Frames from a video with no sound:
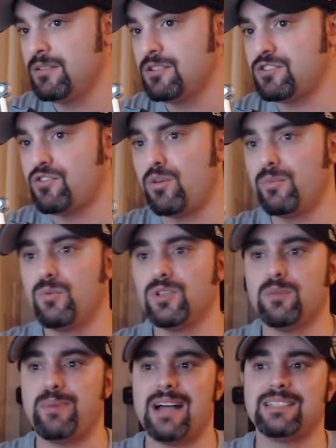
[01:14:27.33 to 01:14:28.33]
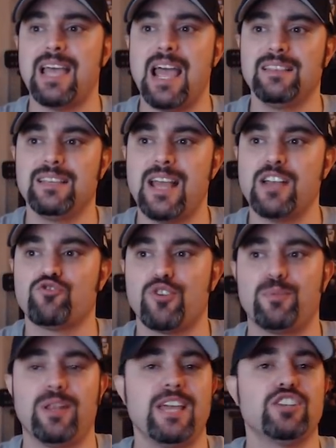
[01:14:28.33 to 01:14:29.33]
Strowman was about to end it, and
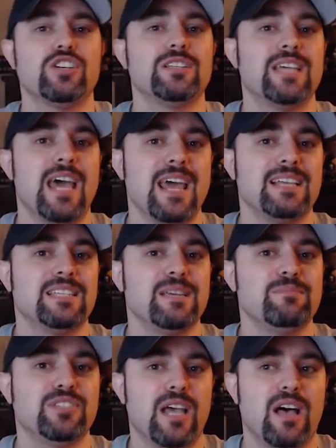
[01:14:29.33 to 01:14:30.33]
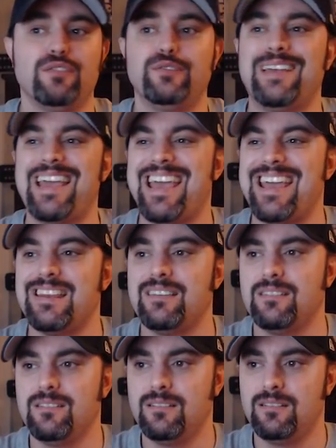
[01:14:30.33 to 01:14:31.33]
Triple H tags himself in.
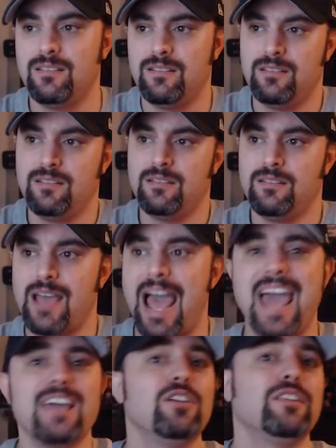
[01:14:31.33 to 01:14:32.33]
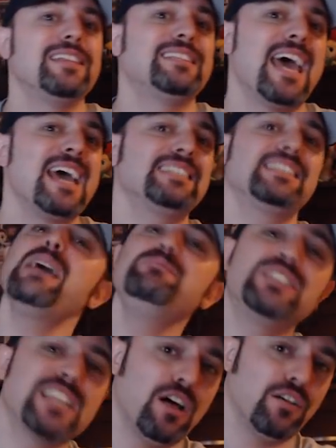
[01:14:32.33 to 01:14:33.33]
Angle then tags
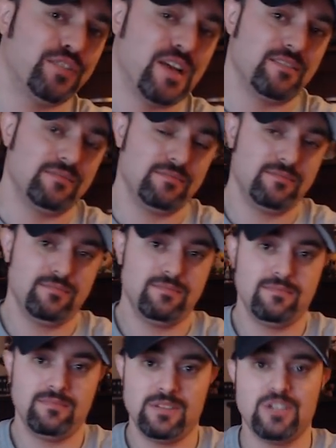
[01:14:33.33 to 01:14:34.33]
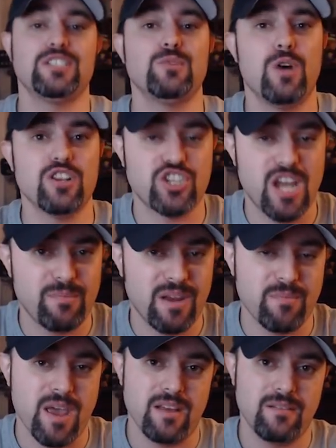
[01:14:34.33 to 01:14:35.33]
himself in because he wants Shane
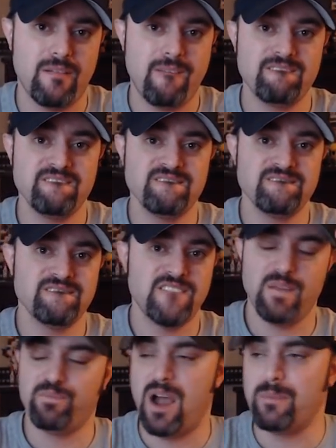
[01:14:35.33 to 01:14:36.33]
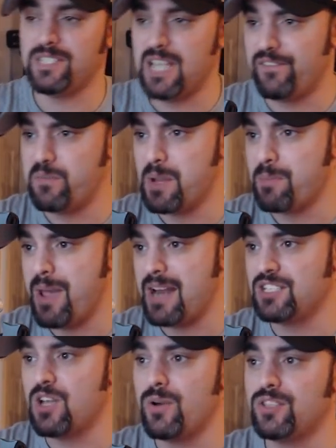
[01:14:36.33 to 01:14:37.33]
McMahon. He promised Stephanie McMahon
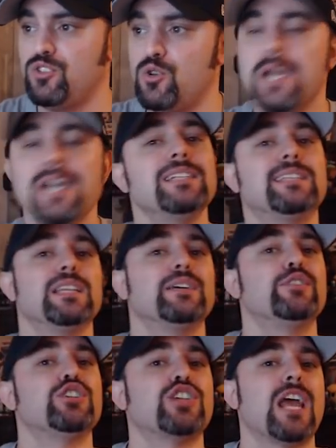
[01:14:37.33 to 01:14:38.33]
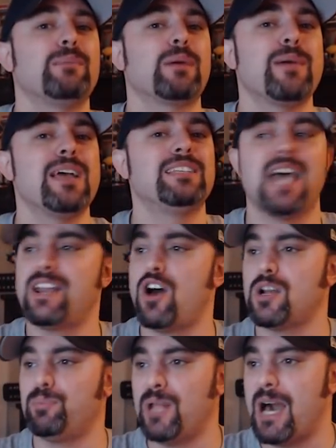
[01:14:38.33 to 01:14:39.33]
he's going to deliver Shane McMahon's head
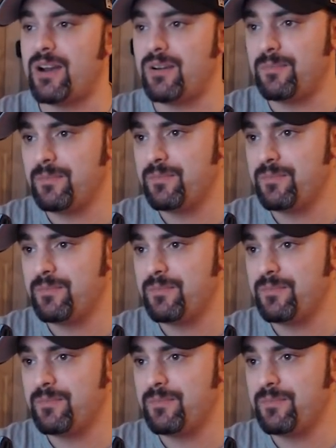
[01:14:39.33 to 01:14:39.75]
on a platter.